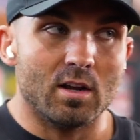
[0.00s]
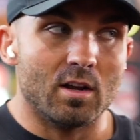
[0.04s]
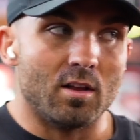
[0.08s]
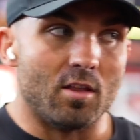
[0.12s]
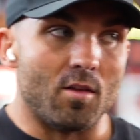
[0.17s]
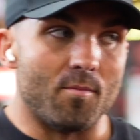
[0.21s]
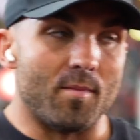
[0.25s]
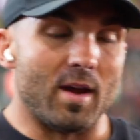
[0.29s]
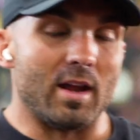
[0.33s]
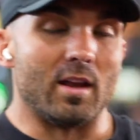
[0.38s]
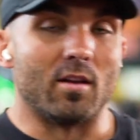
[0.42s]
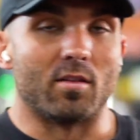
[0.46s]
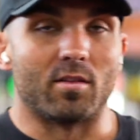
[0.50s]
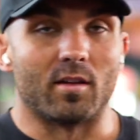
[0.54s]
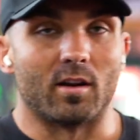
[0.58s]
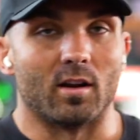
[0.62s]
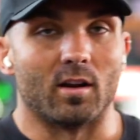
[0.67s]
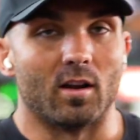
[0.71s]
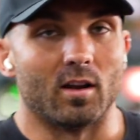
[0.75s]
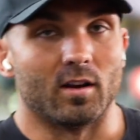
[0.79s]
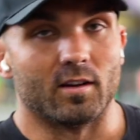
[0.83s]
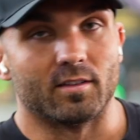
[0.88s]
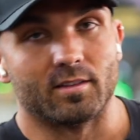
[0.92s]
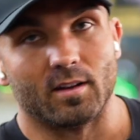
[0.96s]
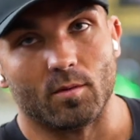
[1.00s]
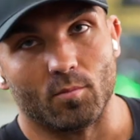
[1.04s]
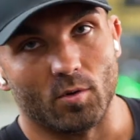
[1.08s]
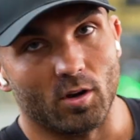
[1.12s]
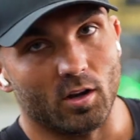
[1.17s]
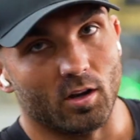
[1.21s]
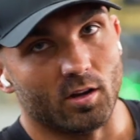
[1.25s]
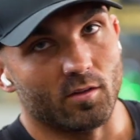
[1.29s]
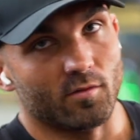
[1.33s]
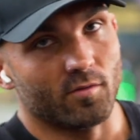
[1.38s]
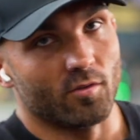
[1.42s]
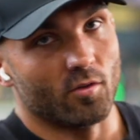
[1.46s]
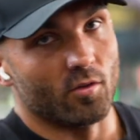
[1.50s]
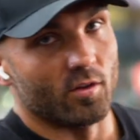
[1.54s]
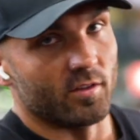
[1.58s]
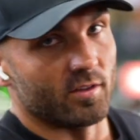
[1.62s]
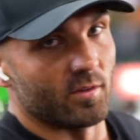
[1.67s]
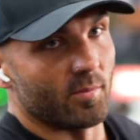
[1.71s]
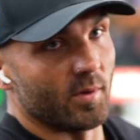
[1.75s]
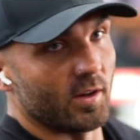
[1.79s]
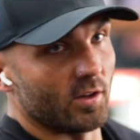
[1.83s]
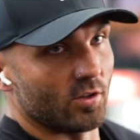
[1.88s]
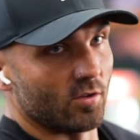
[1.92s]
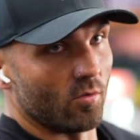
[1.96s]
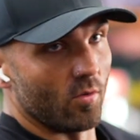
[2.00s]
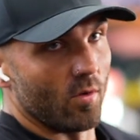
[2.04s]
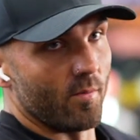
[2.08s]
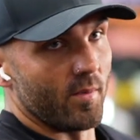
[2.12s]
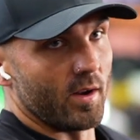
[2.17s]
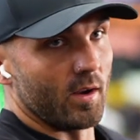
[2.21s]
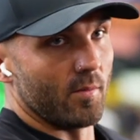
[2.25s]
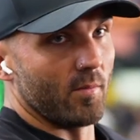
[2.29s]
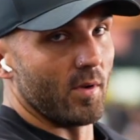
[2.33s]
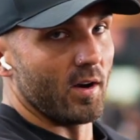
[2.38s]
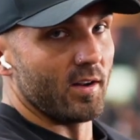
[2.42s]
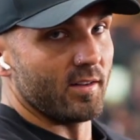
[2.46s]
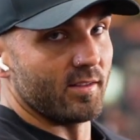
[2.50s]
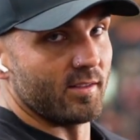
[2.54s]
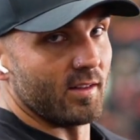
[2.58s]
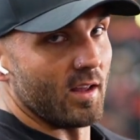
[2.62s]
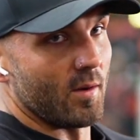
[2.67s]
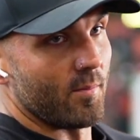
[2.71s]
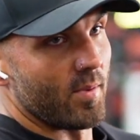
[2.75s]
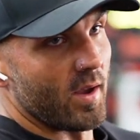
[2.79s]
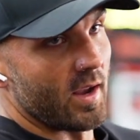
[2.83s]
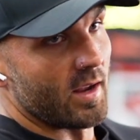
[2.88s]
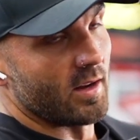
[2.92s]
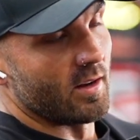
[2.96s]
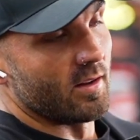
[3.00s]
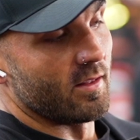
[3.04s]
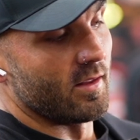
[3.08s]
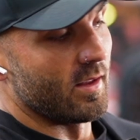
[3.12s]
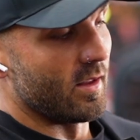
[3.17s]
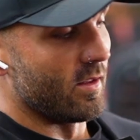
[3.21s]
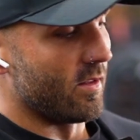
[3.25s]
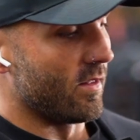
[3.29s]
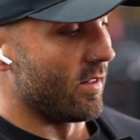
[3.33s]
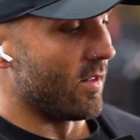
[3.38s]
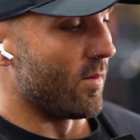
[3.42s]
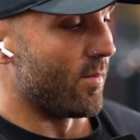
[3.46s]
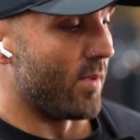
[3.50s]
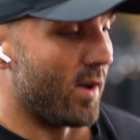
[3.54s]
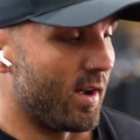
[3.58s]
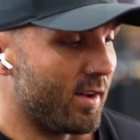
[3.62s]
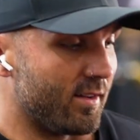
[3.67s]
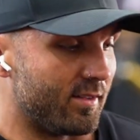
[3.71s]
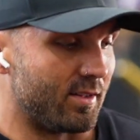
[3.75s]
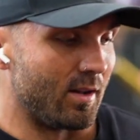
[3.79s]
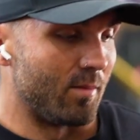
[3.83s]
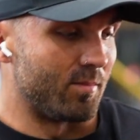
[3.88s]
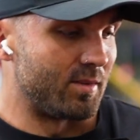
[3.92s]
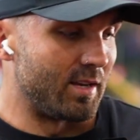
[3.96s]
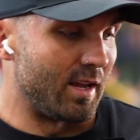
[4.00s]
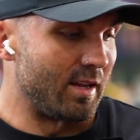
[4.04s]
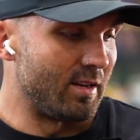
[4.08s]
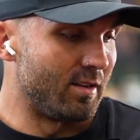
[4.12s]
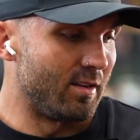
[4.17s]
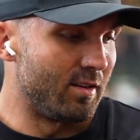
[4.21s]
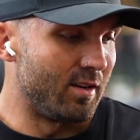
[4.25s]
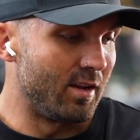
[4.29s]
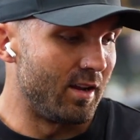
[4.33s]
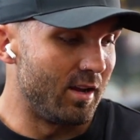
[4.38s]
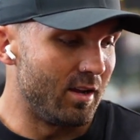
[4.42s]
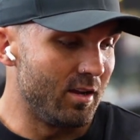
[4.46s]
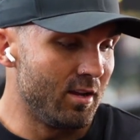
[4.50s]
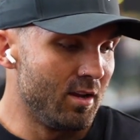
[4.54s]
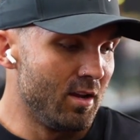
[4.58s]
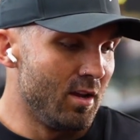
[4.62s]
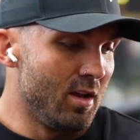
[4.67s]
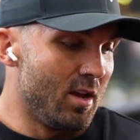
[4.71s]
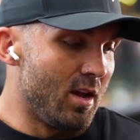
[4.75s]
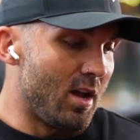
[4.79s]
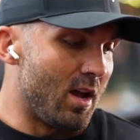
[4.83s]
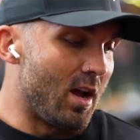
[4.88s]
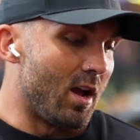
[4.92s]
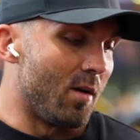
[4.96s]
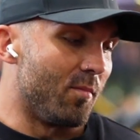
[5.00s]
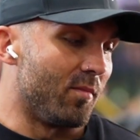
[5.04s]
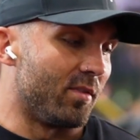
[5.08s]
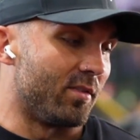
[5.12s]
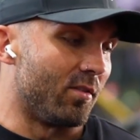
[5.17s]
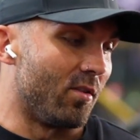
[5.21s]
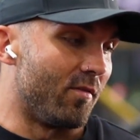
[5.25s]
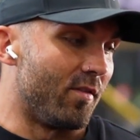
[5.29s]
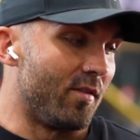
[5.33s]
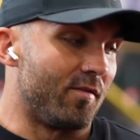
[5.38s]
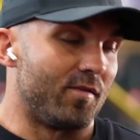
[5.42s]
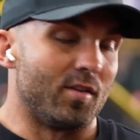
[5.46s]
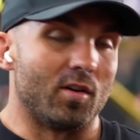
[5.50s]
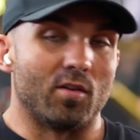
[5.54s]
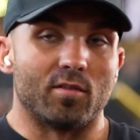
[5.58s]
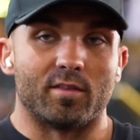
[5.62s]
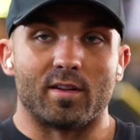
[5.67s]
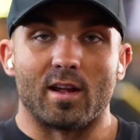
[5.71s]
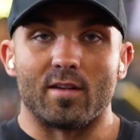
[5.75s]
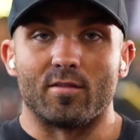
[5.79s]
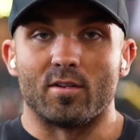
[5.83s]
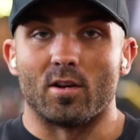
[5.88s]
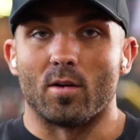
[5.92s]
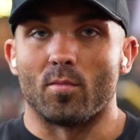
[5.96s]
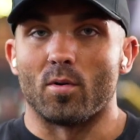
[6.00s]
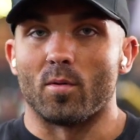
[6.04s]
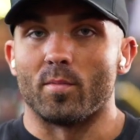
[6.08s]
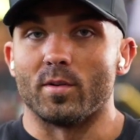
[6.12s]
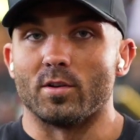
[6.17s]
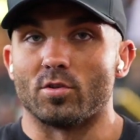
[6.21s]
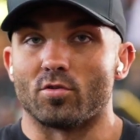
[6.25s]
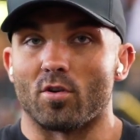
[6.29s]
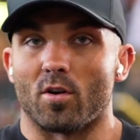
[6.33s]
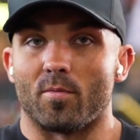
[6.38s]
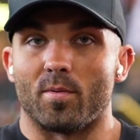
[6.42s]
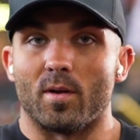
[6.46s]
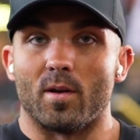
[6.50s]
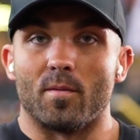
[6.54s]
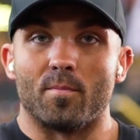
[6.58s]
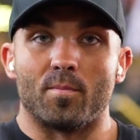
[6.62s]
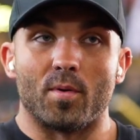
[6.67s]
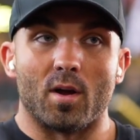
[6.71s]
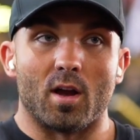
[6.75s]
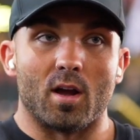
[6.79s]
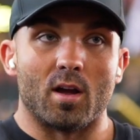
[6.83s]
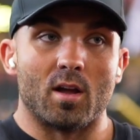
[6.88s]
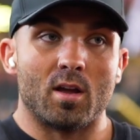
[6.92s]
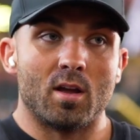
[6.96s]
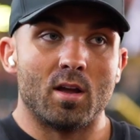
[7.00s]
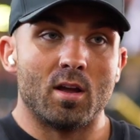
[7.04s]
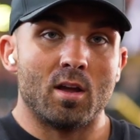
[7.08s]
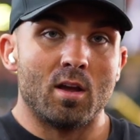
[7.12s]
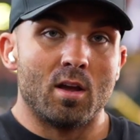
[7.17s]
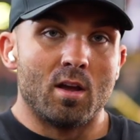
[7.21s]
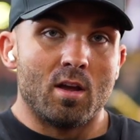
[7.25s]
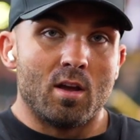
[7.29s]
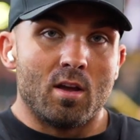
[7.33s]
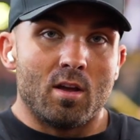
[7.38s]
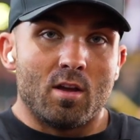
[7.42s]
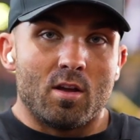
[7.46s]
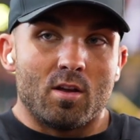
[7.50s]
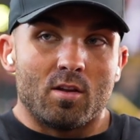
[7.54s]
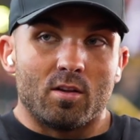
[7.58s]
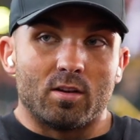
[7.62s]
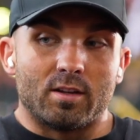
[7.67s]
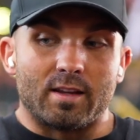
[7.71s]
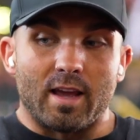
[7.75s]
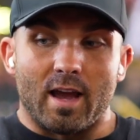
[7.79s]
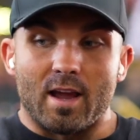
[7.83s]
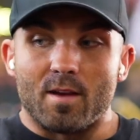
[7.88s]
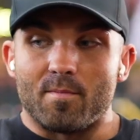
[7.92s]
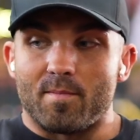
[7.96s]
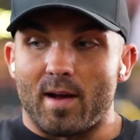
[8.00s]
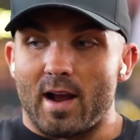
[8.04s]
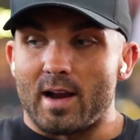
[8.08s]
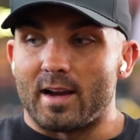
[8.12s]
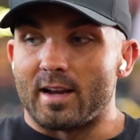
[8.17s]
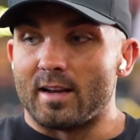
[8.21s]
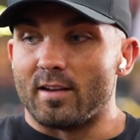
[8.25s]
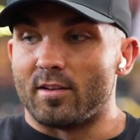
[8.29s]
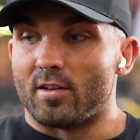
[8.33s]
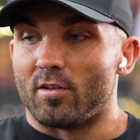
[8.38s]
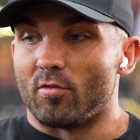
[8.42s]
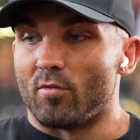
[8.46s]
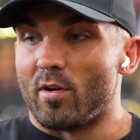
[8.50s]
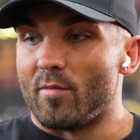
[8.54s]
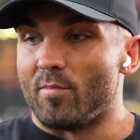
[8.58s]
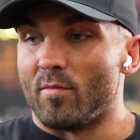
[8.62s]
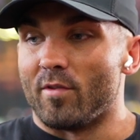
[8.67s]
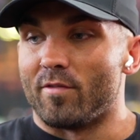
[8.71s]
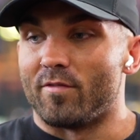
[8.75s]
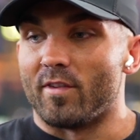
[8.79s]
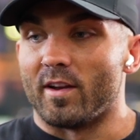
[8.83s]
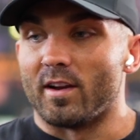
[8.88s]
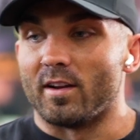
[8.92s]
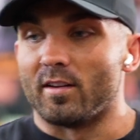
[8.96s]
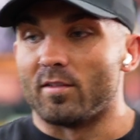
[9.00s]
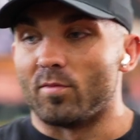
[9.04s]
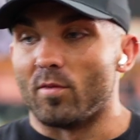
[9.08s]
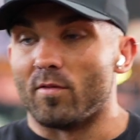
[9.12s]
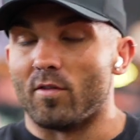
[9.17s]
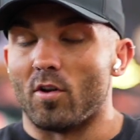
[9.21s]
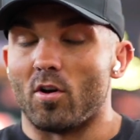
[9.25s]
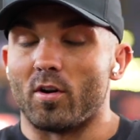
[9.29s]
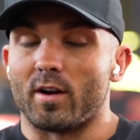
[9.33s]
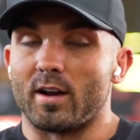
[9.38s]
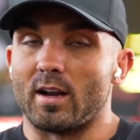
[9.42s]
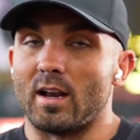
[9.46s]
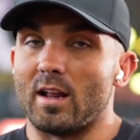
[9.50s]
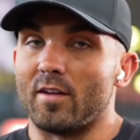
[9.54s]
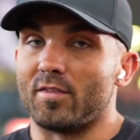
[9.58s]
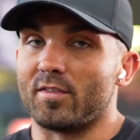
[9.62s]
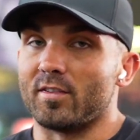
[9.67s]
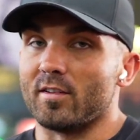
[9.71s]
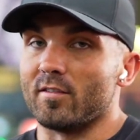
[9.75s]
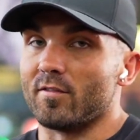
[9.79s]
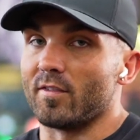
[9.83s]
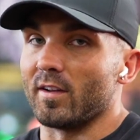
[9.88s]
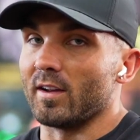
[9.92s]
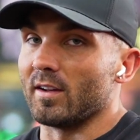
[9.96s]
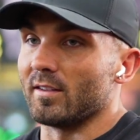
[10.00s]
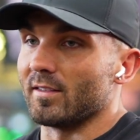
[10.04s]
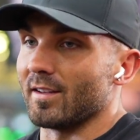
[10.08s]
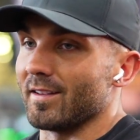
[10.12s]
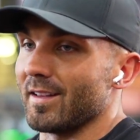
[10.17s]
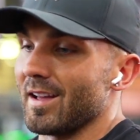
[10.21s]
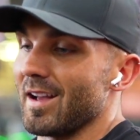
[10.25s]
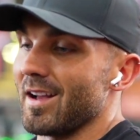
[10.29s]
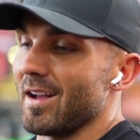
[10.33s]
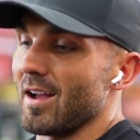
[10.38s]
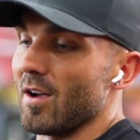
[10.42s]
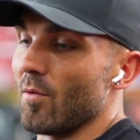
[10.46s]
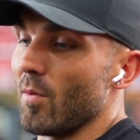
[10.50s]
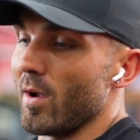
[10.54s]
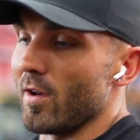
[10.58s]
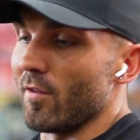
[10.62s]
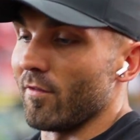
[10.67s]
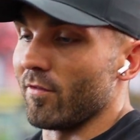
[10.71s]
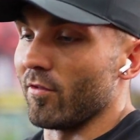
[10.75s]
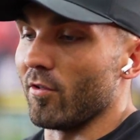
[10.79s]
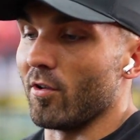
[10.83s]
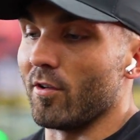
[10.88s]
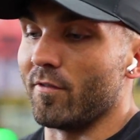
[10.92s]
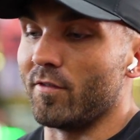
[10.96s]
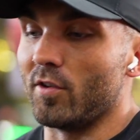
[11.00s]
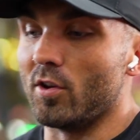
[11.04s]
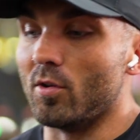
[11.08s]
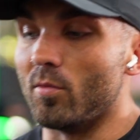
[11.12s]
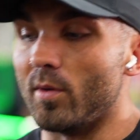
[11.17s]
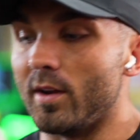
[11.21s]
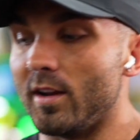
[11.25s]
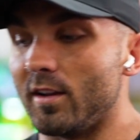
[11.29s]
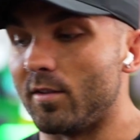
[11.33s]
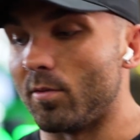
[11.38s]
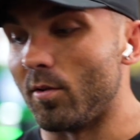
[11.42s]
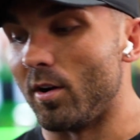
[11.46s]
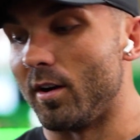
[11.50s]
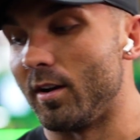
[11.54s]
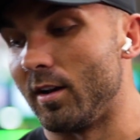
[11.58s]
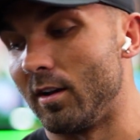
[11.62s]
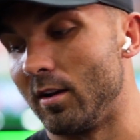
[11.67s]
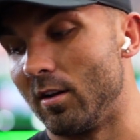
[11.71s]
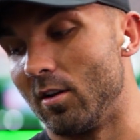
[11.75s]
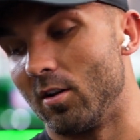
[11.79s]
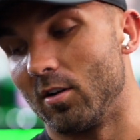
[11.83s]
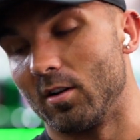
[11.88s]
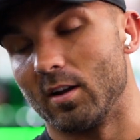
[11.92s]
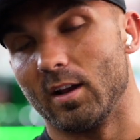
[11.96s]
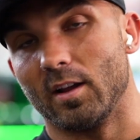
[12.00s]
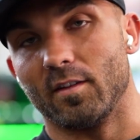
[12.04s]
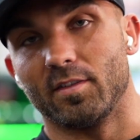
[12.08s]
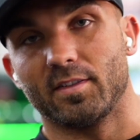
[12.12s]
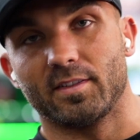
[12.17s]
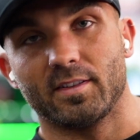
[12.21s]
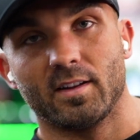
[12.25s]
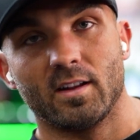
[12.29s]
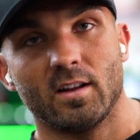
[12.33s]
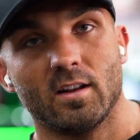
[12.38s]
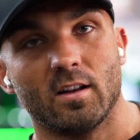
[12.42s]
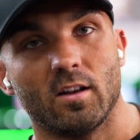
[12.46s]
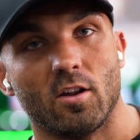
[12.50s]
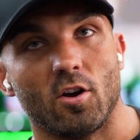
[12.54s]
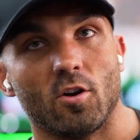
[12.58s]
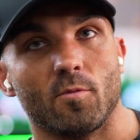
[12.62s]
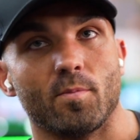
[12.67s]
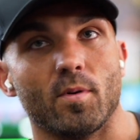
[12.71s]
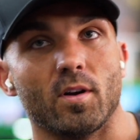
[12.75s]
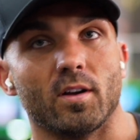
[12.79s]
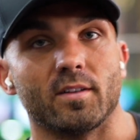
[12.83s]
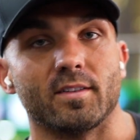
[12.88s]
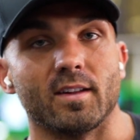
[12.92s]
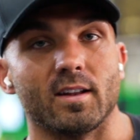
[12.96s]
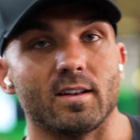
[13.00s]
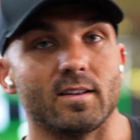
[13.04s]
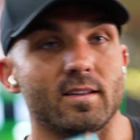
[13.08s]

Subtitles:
The main thing, like I said, we're looking for is to make sure we're minimizing that pain in the bicep tendon here. So if it feels heavy, I'll probably drop it. But getting back into the rhythm of things with logging lifts and things like that. I went for a few weeks where I didn't log lifts, logbook's in